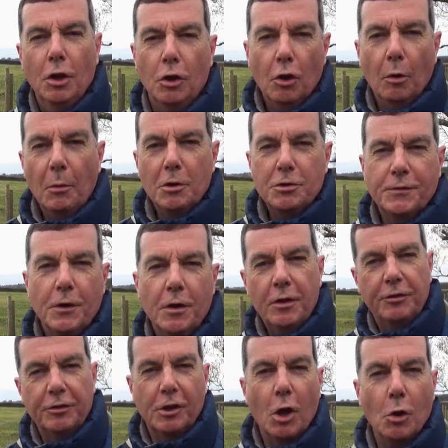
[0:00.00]
Not much further
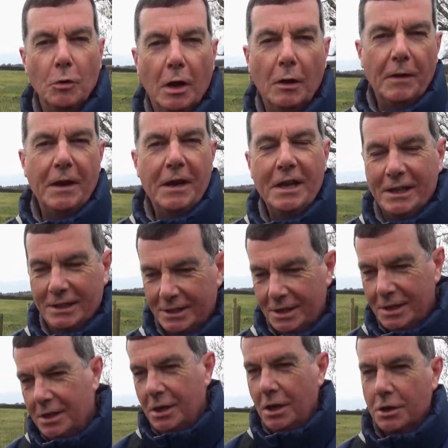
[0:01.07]
to go now then,
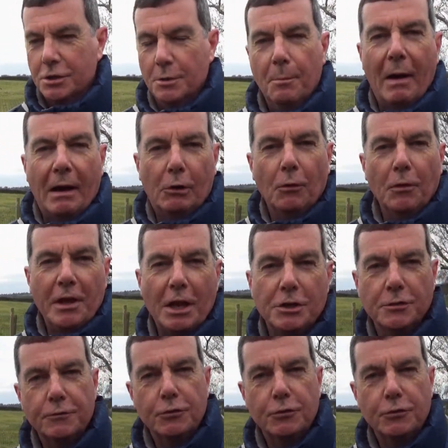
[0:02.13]
as I'm back on the edge of